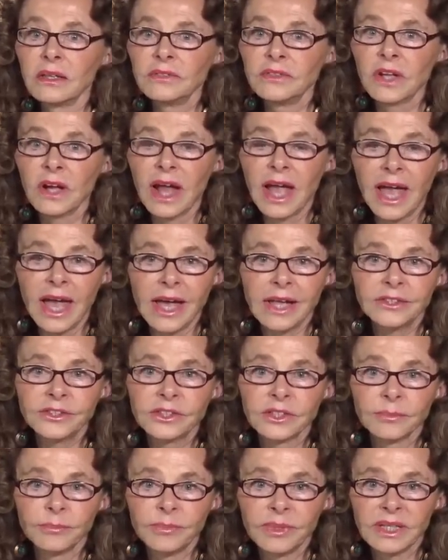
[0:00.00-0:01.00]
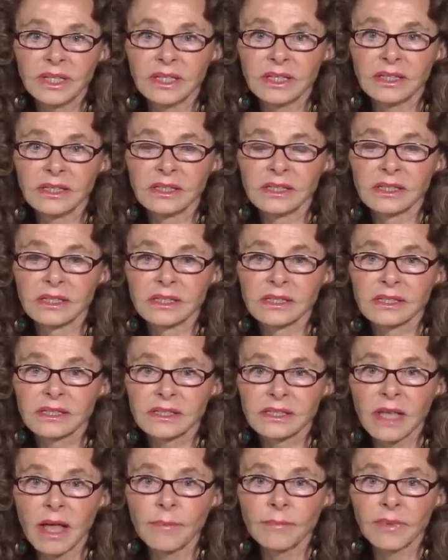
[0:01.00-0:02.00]
There had to be
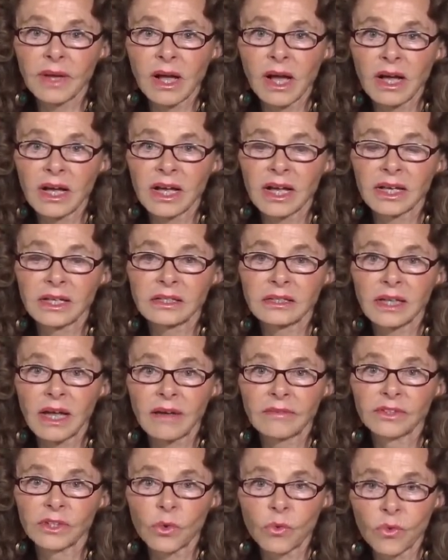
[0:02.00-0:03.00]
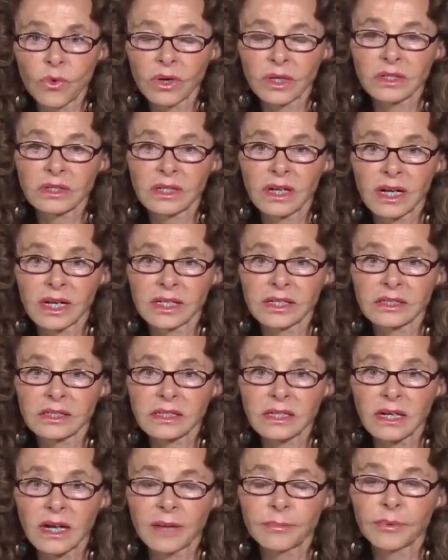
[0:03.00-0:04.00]
some kind of an
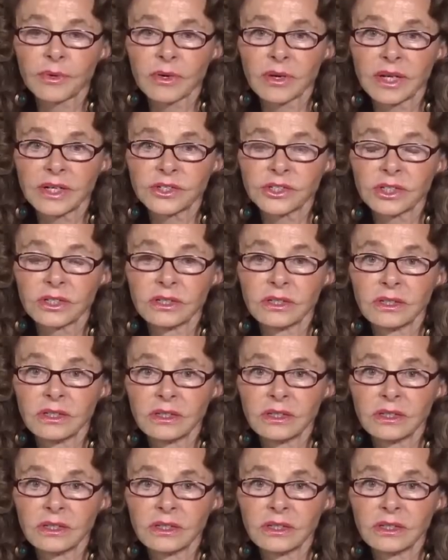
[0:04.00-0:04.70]
organized operation